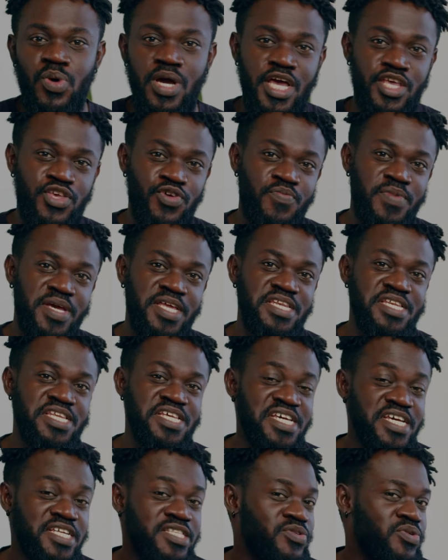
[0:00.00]
where you may
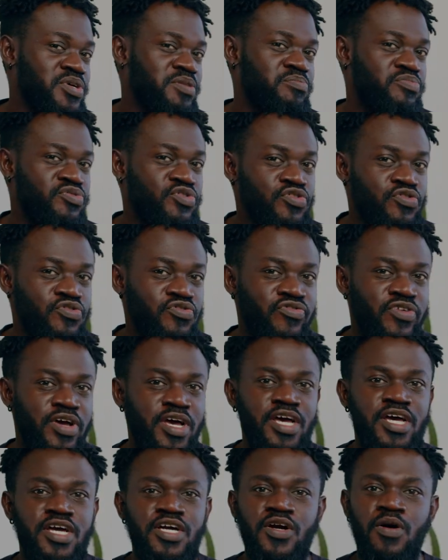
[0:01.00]
need to improve.
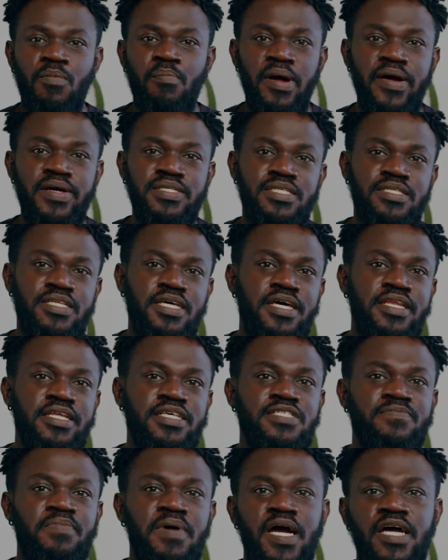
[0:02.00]
Comparison can
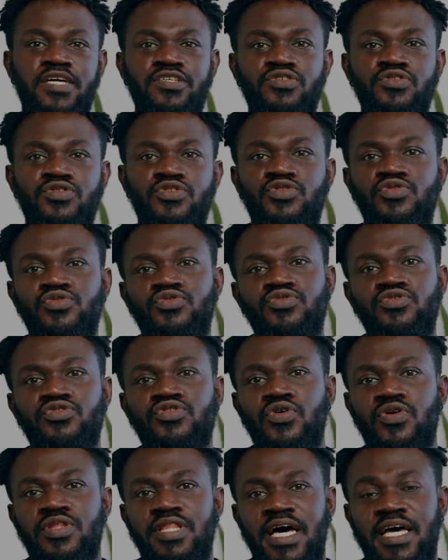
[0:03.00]
inspire you to
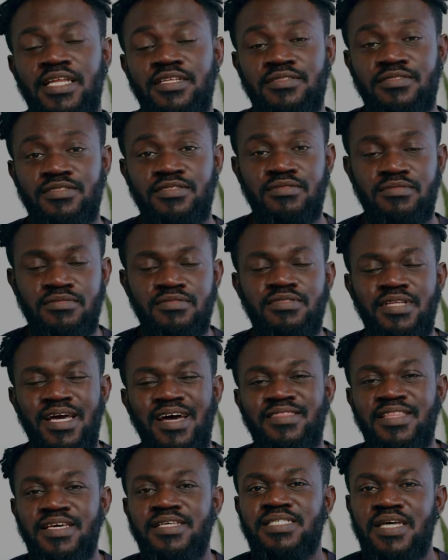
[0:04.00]
know that
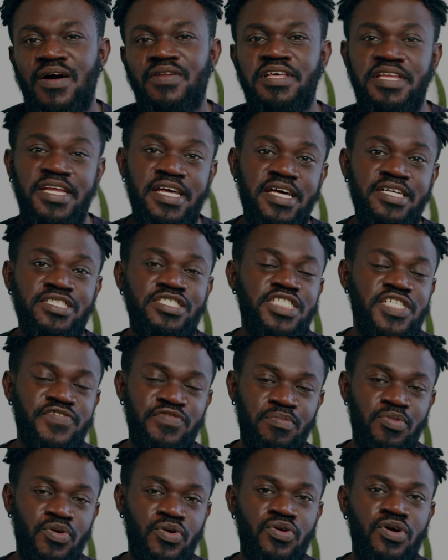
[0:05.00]
there are things out there that are
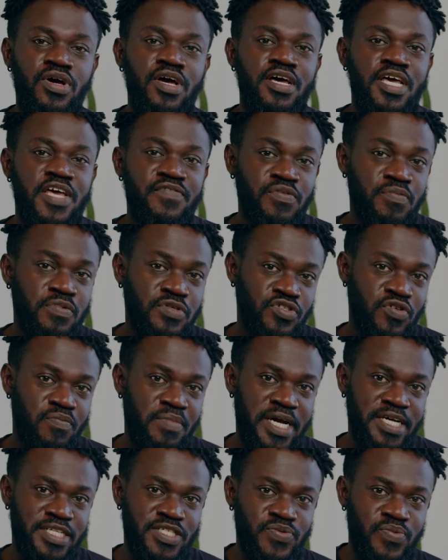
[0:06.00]
achievable if you put your
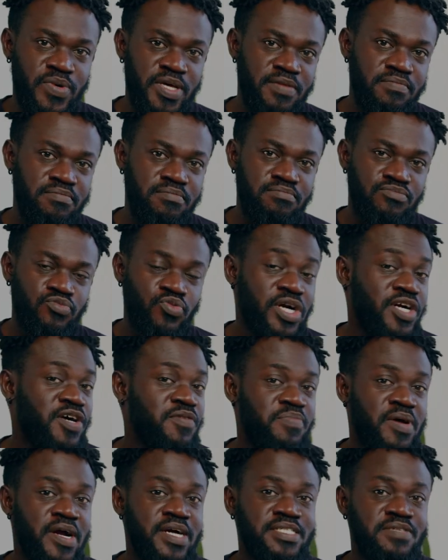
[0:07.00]
mind to it. Where
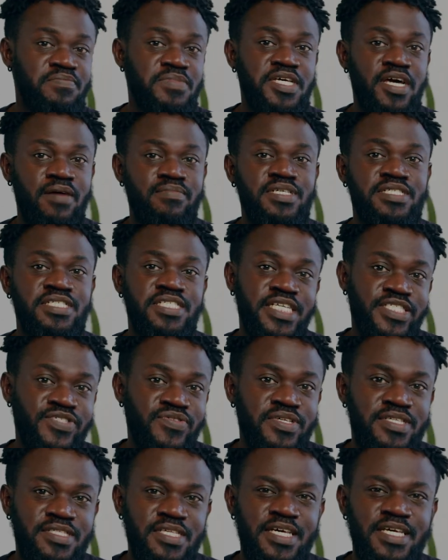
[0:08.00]
comparison becomes a
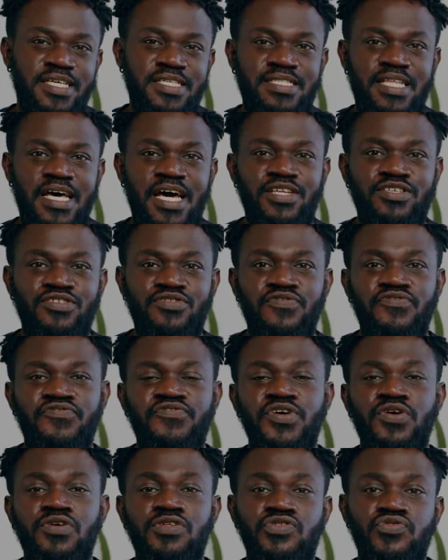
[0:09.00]
dangerous thing is that you
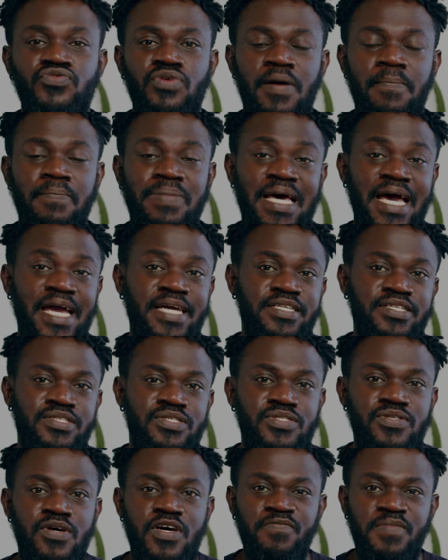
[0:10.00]
fail to apply
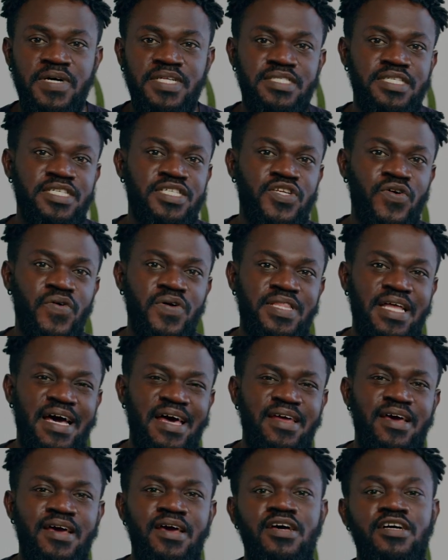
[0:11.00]
discernment in knowing
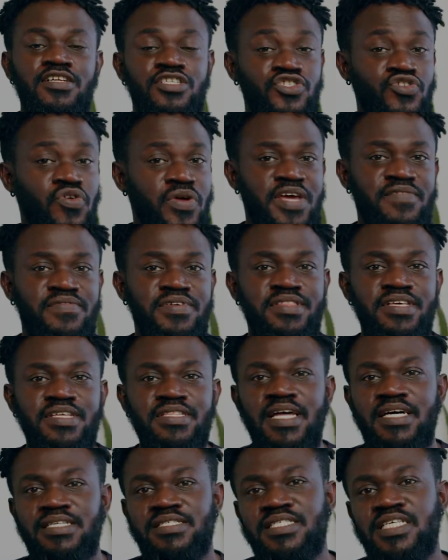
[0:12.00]
that not
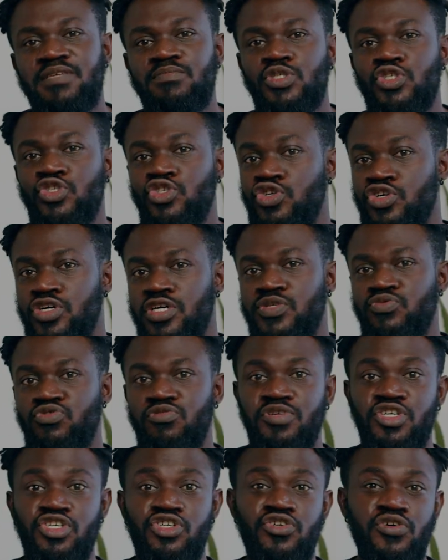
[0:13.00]
everything that seems good
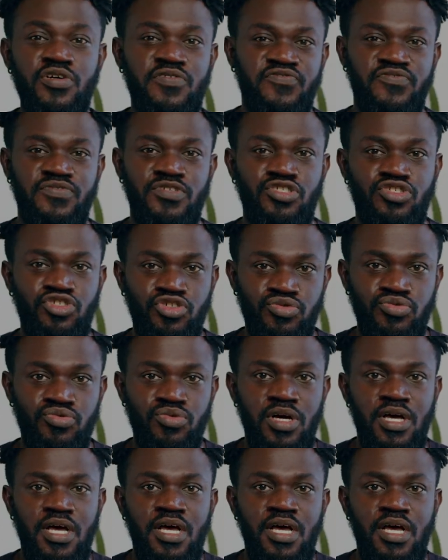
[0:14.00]
will be good for you.